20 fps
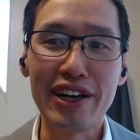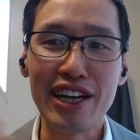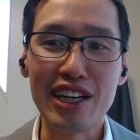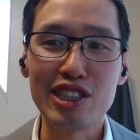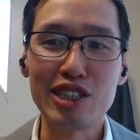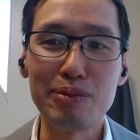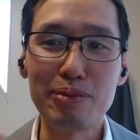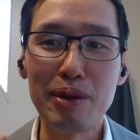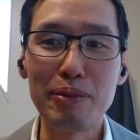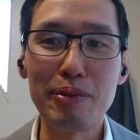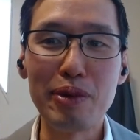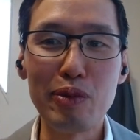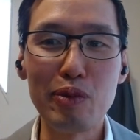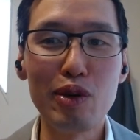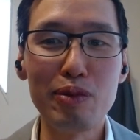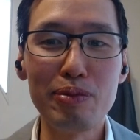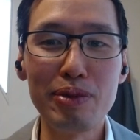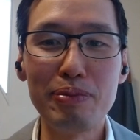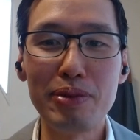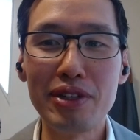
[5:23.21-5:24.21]
Actually, maybe we'll
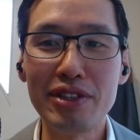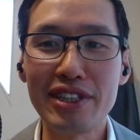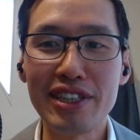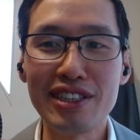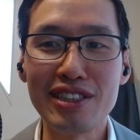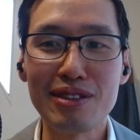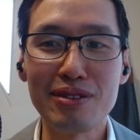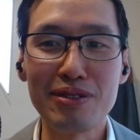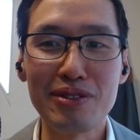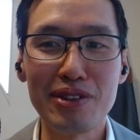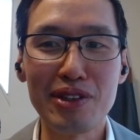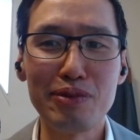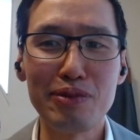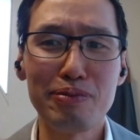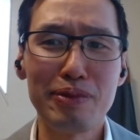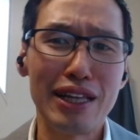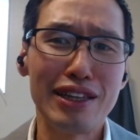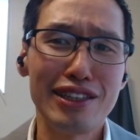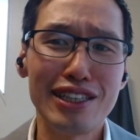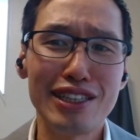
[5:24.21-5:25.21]
be billions,
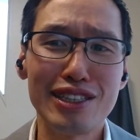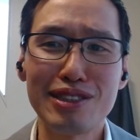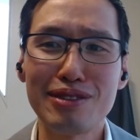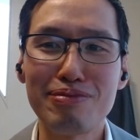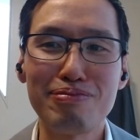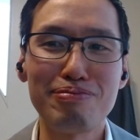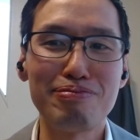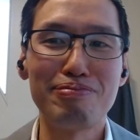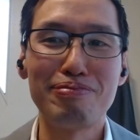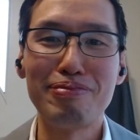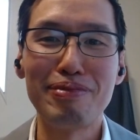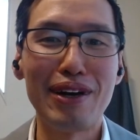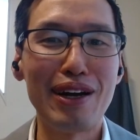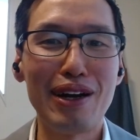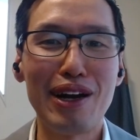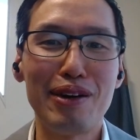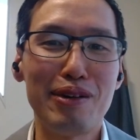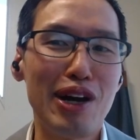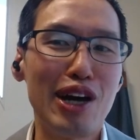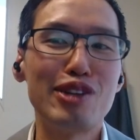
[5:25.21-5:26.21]
at least
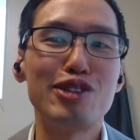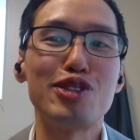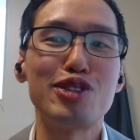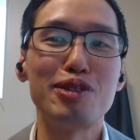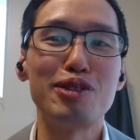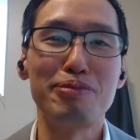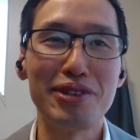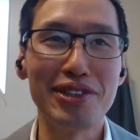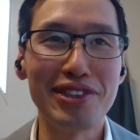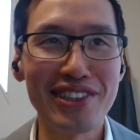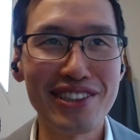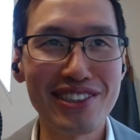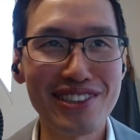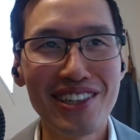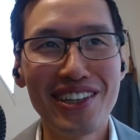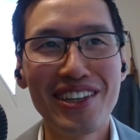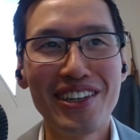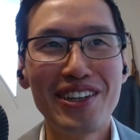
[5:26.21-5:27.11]
hundreds of millions.